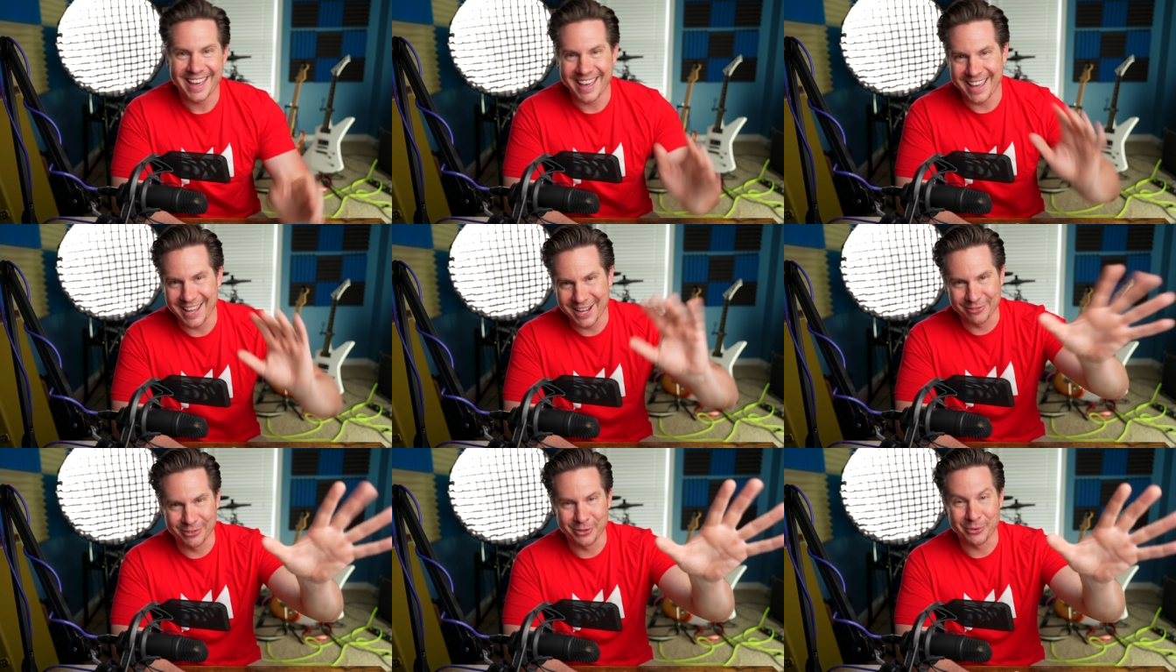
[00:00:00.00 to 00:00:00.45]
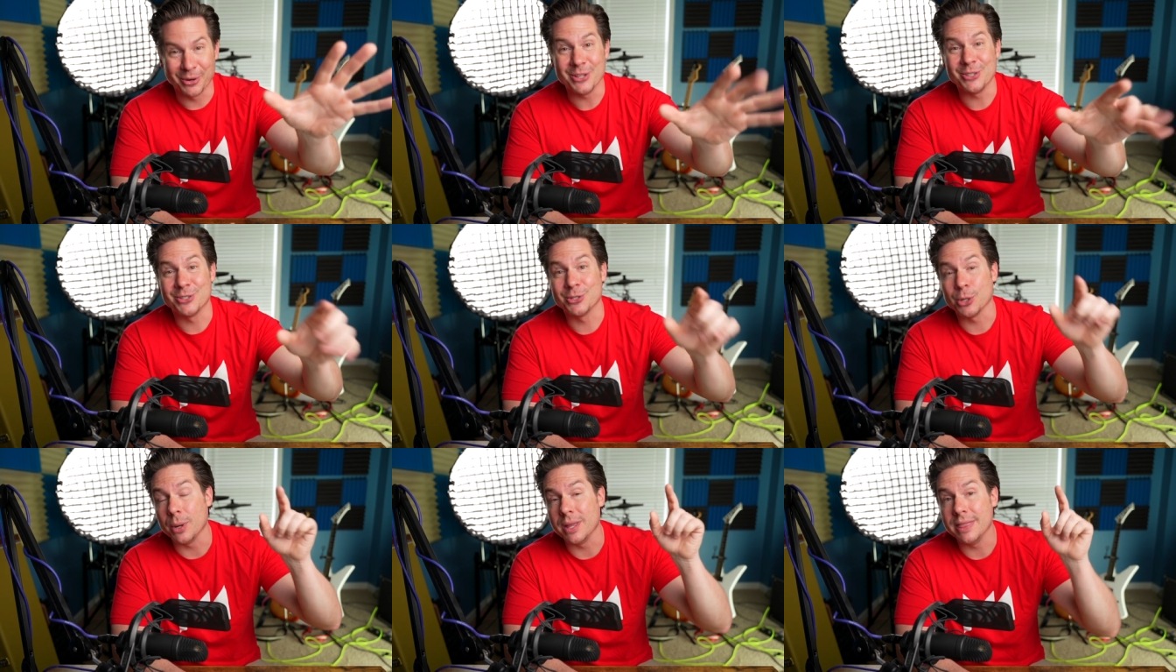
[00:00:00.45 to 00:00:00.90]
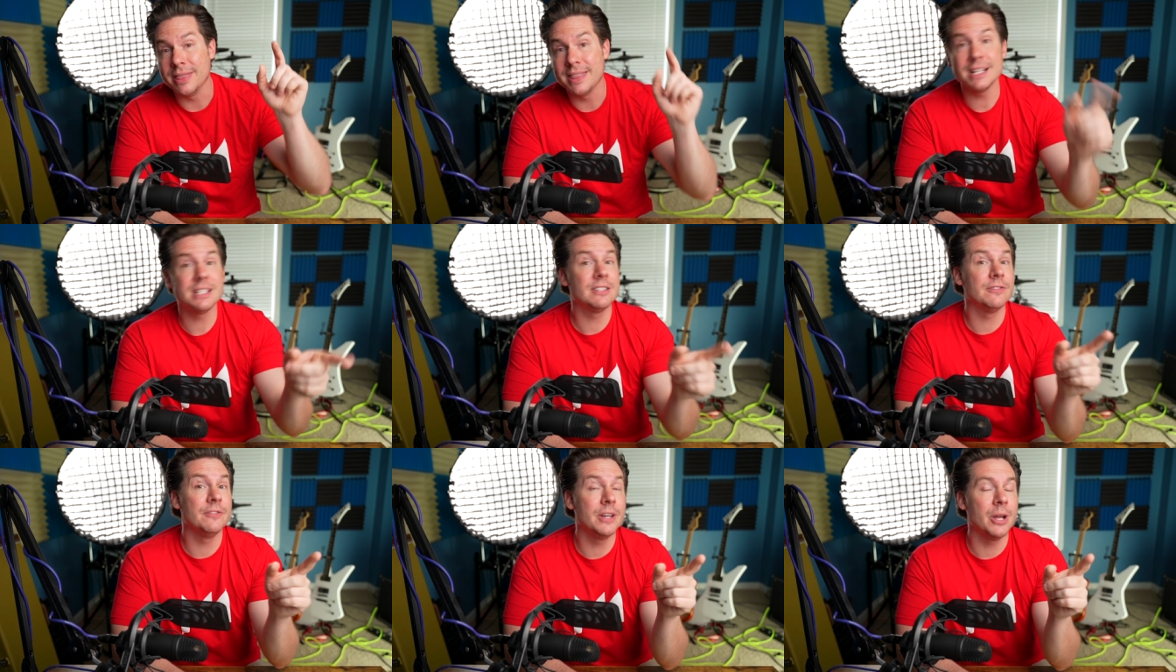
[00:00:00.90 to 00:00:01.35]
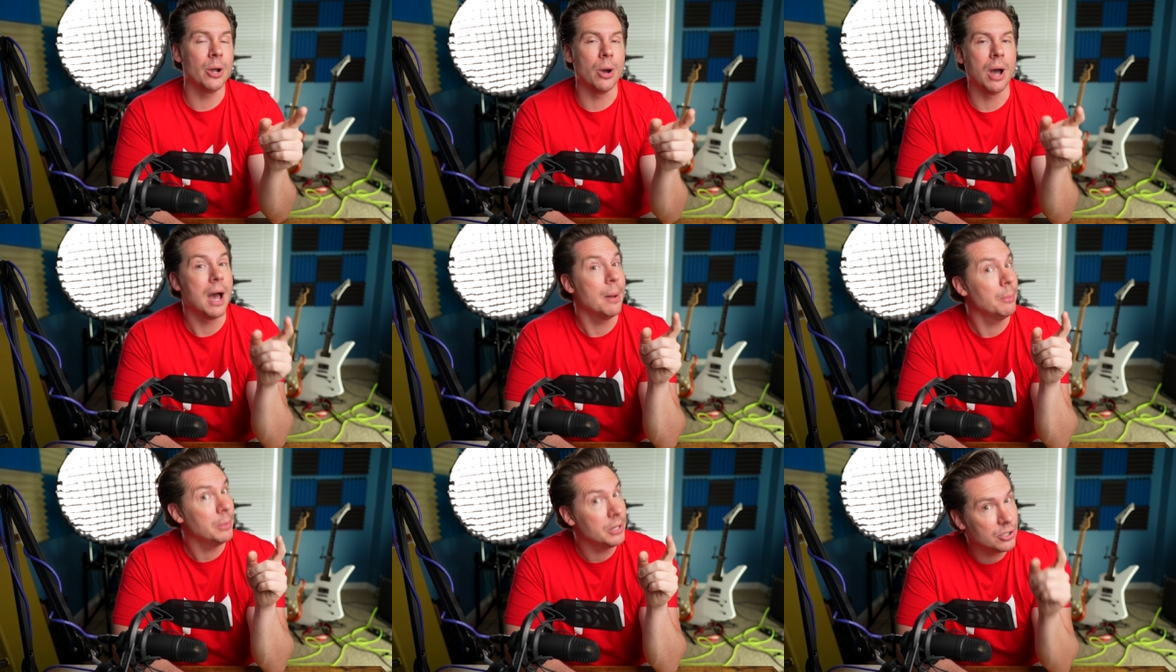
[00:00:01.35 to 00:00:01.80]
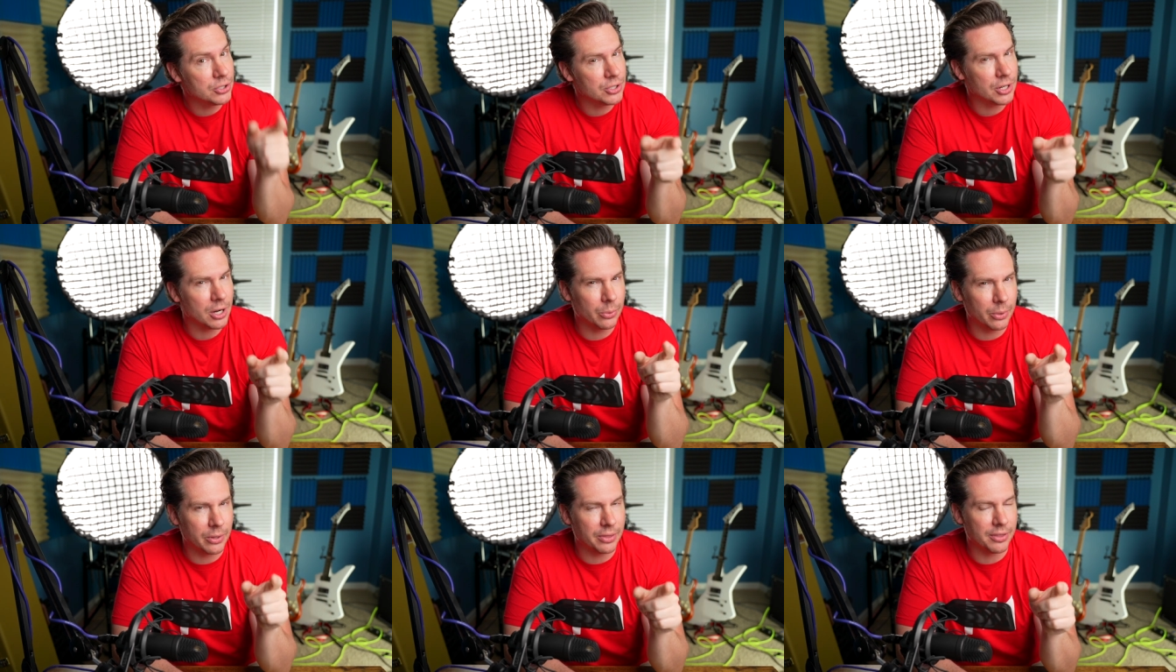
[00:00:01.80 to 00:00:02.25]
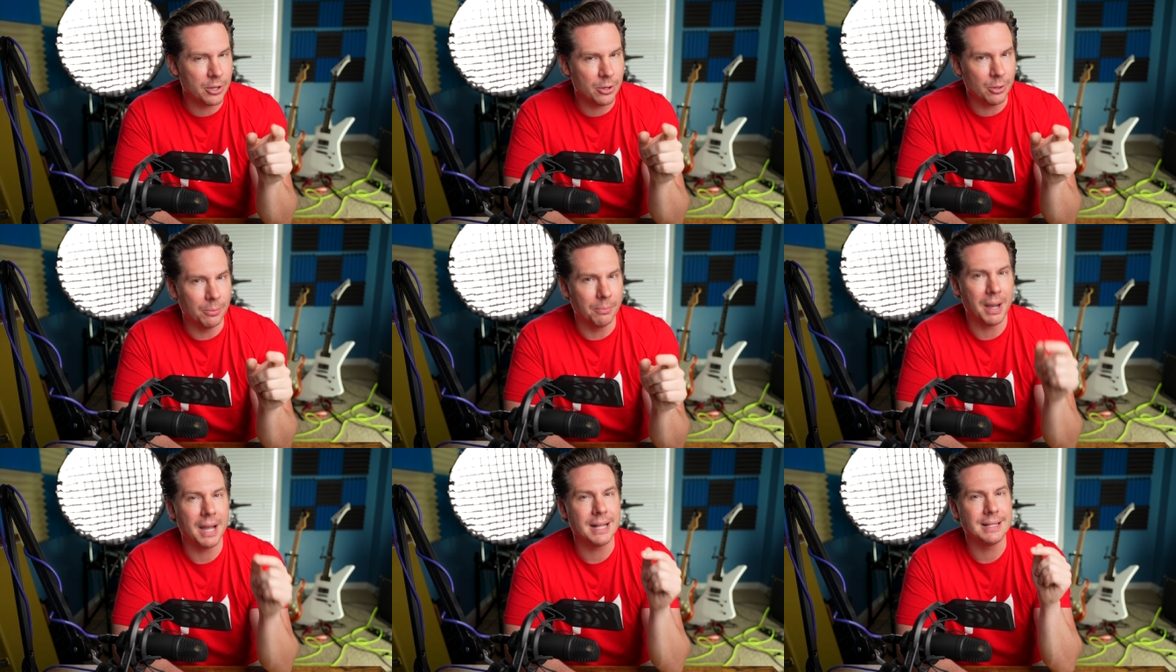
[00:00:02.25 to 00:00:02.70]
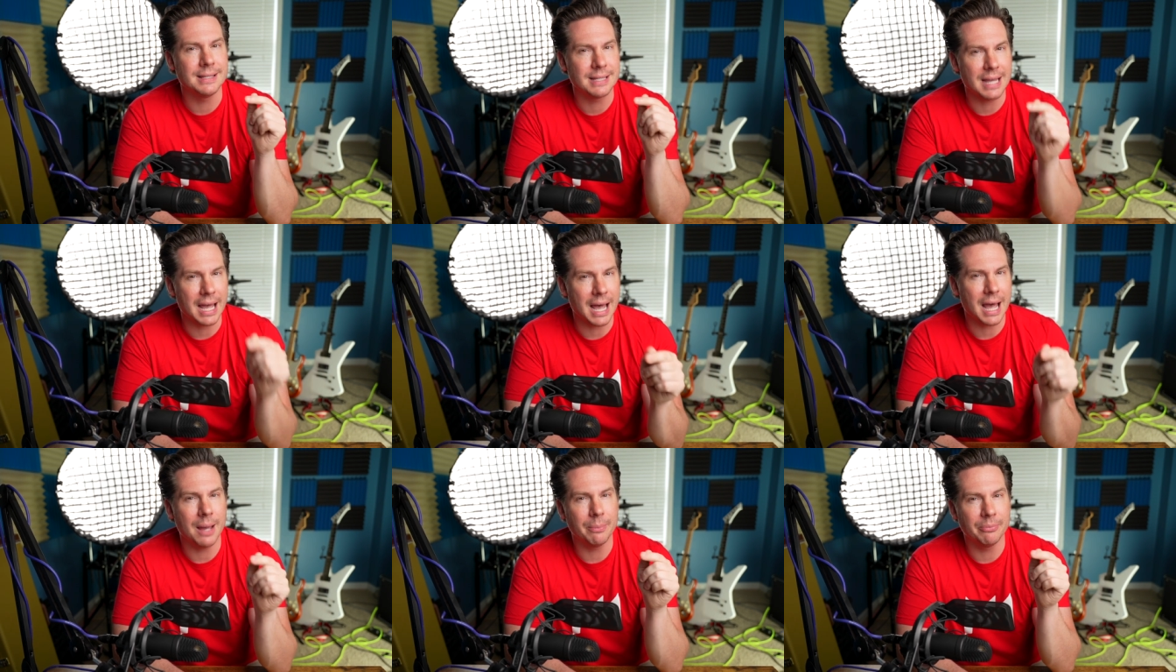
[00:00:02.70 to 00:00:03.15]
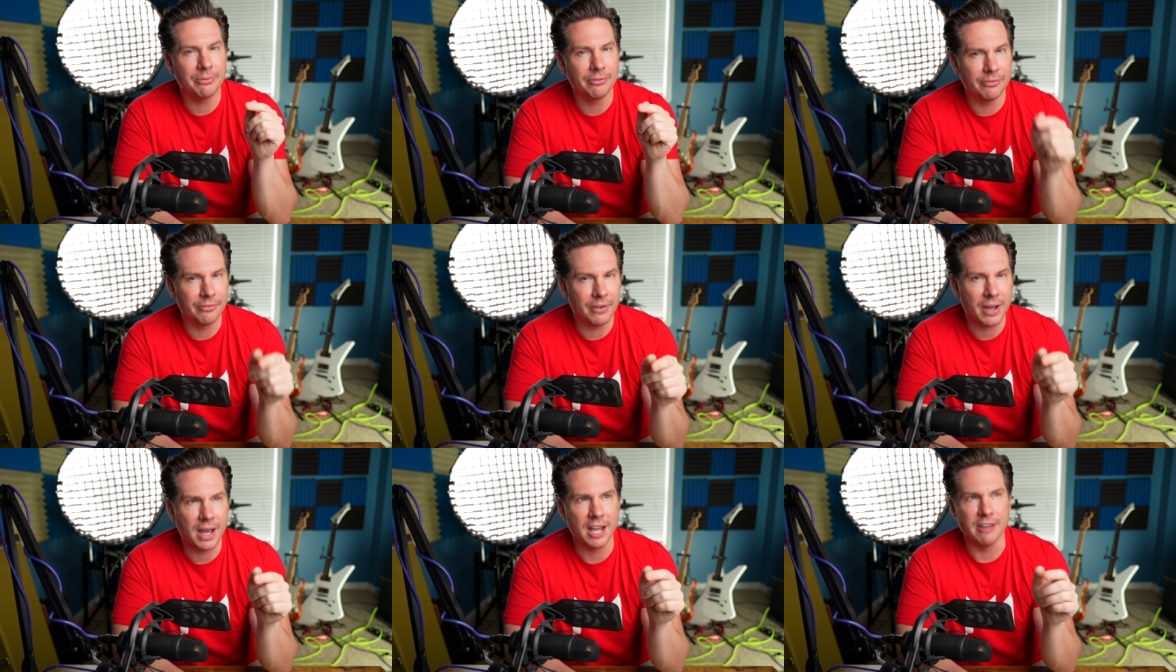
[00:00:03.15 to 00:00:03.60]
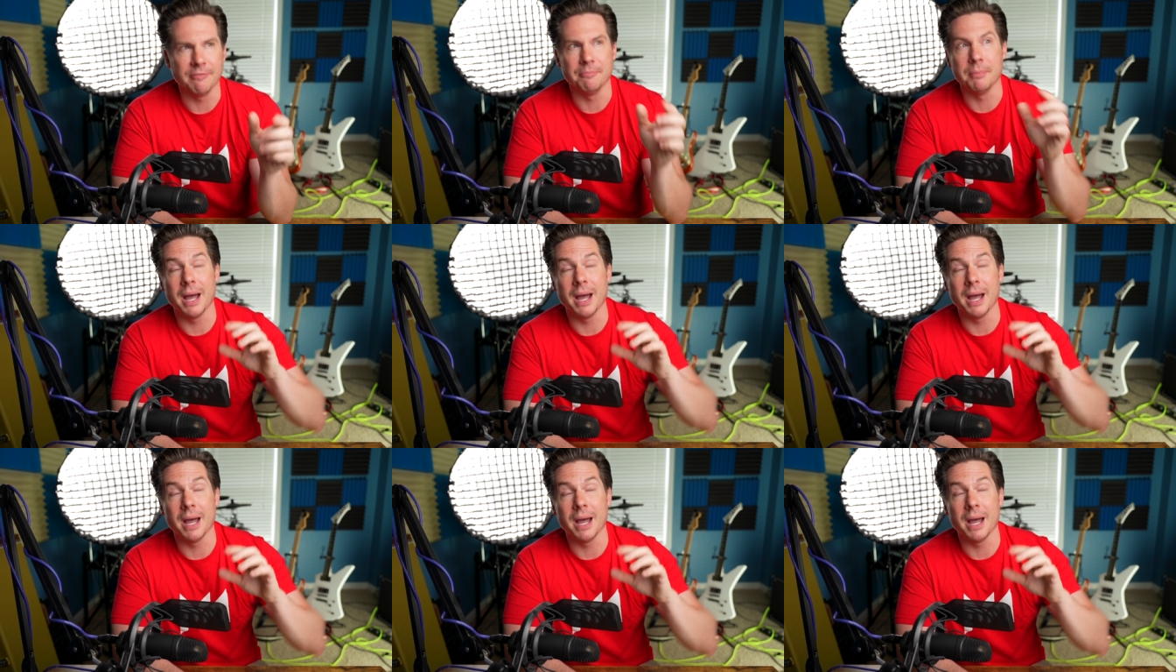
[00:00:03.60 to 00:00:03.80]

Hey everyone, so in this video, I'm gonna share with you my top five,